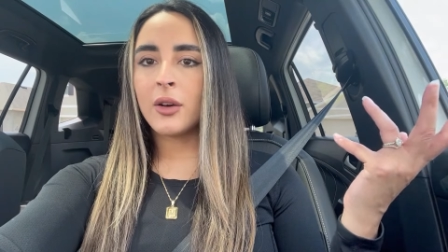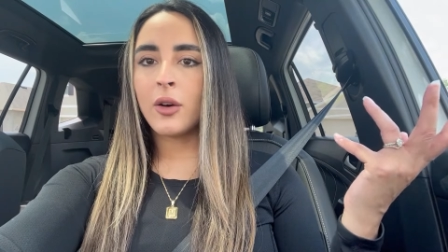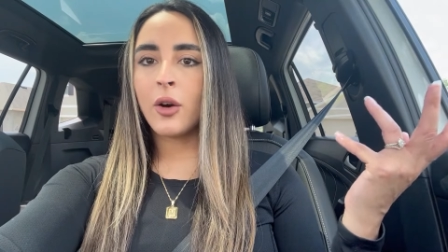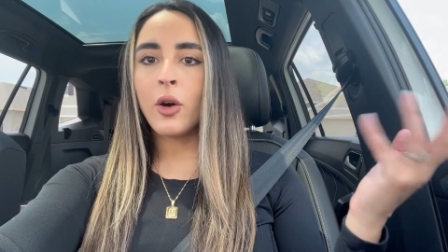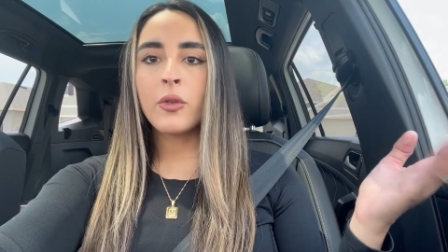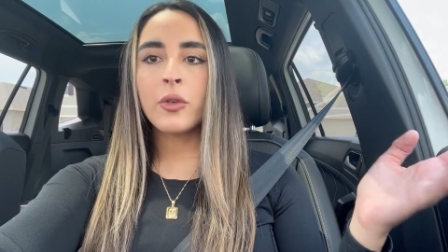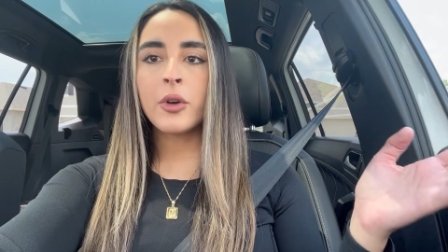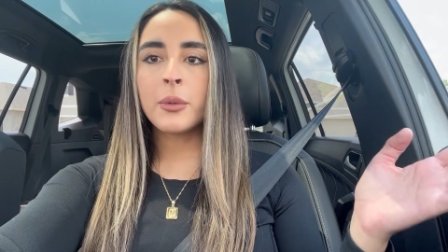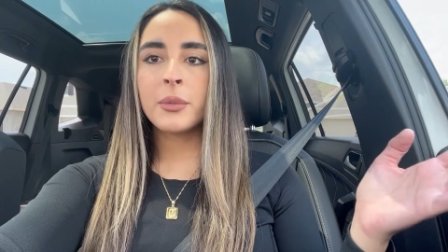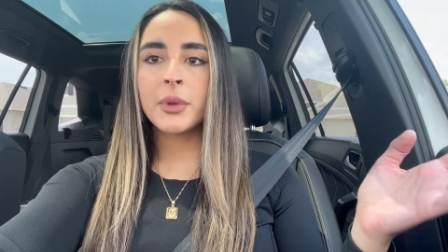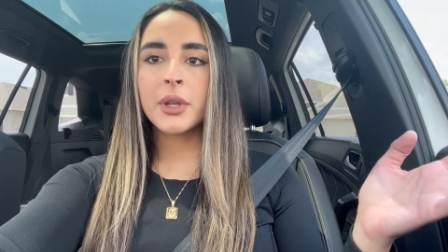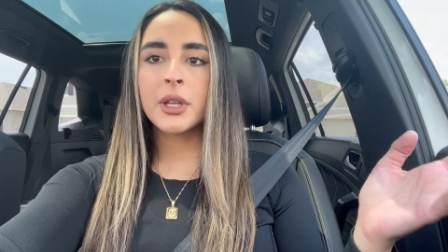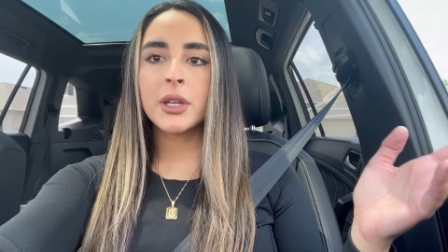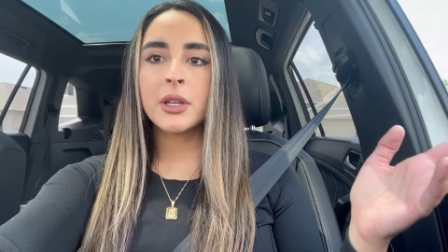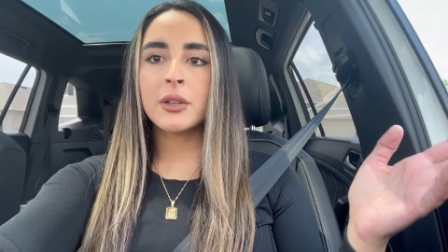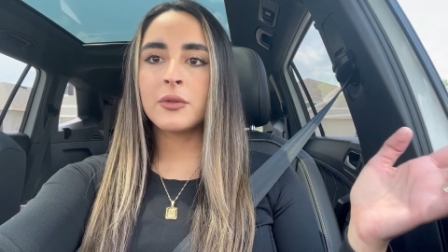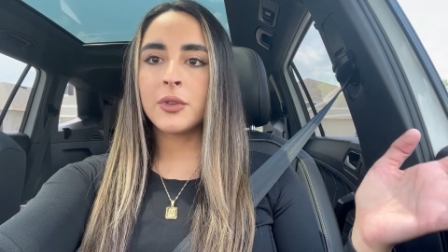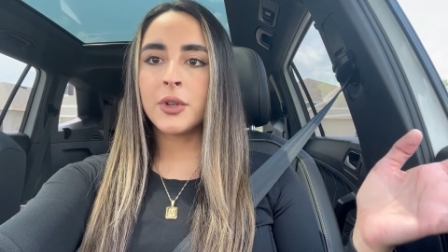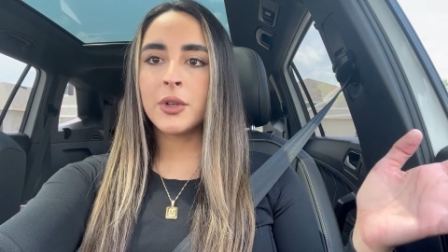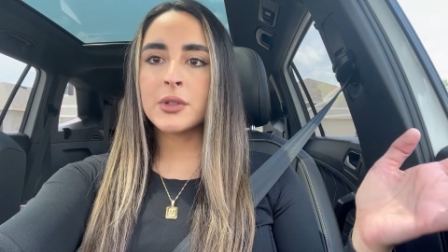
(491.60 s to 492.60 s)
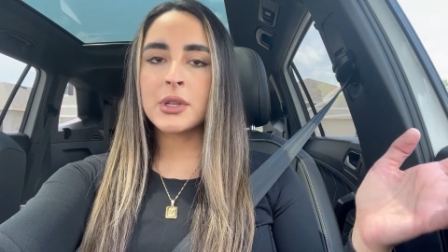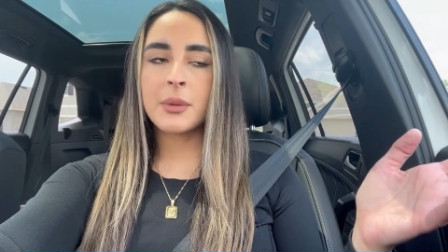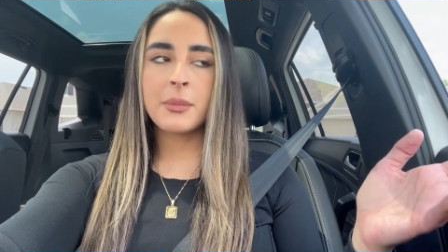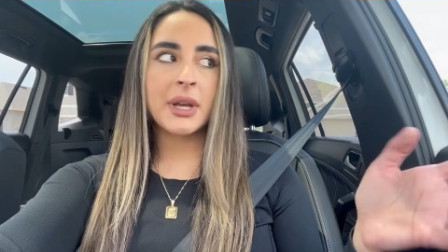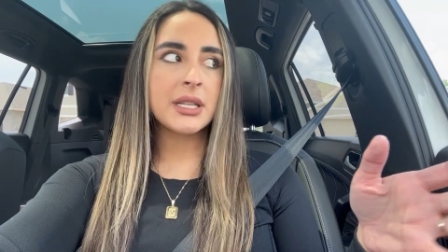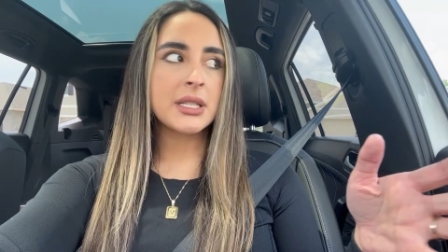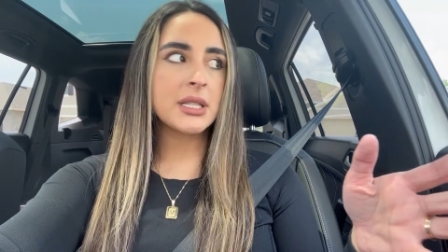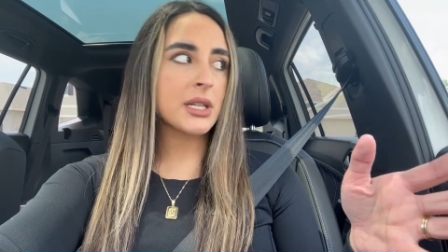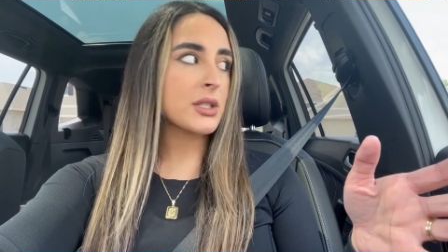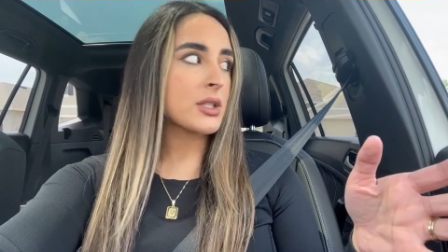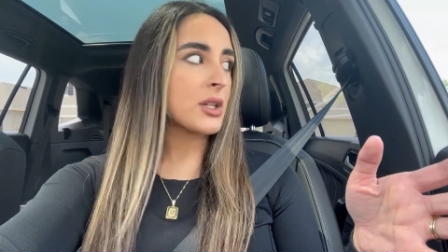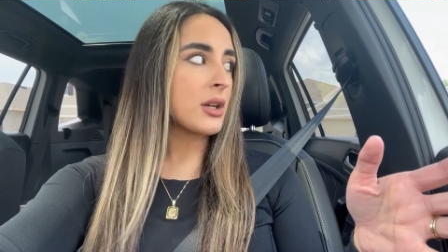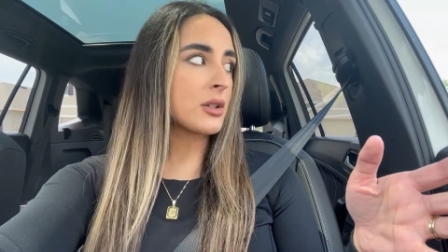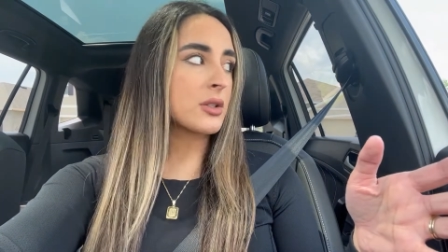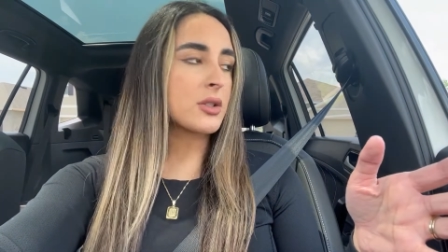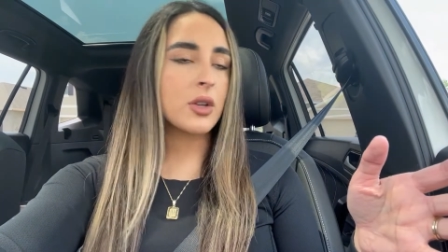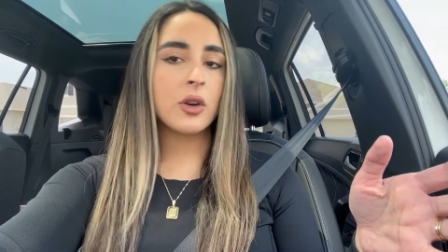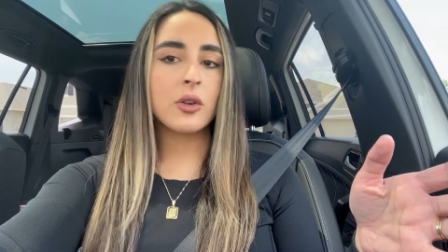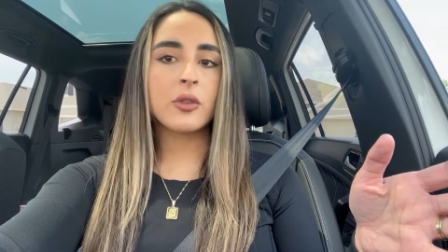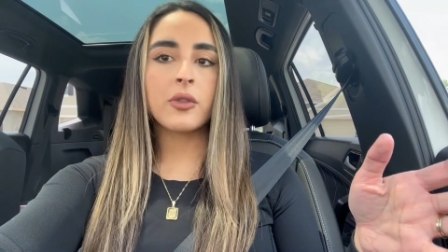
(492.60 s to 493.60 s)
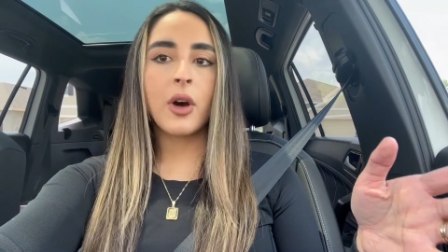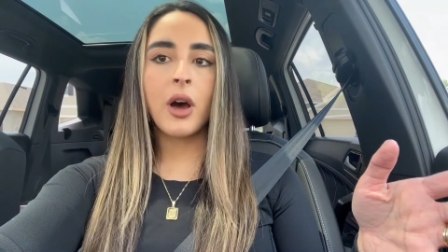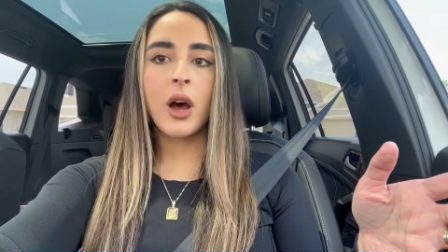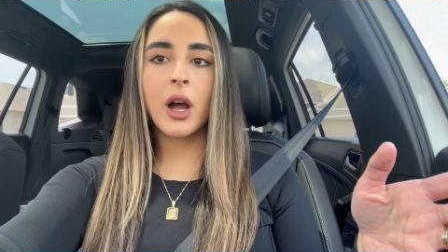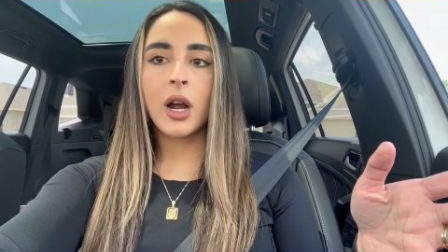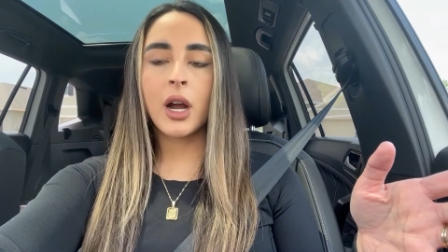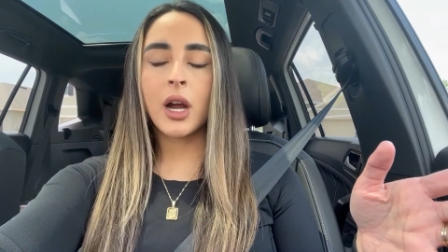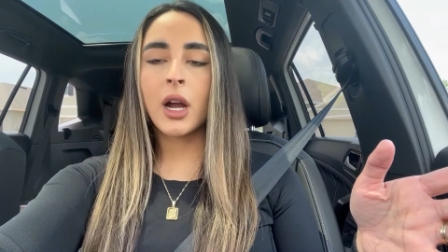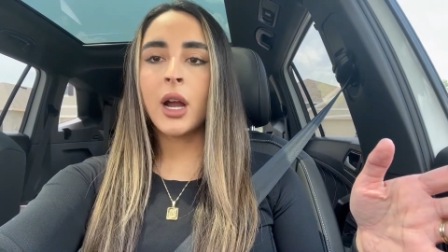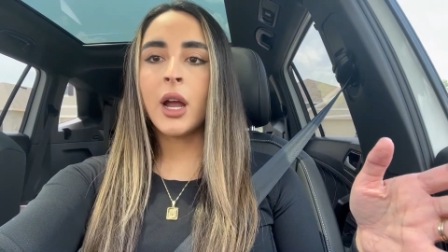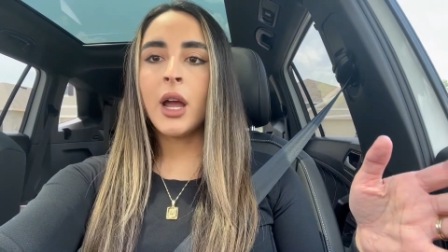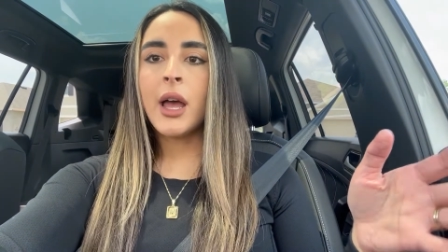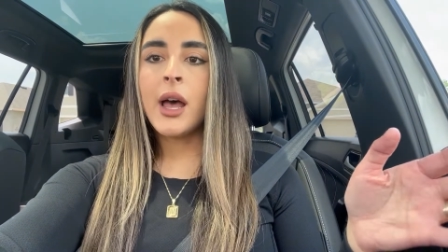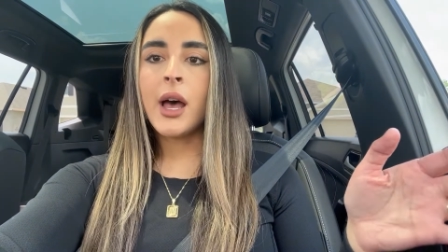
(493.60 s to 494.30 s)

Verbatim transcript: over a million views on my TikTok so far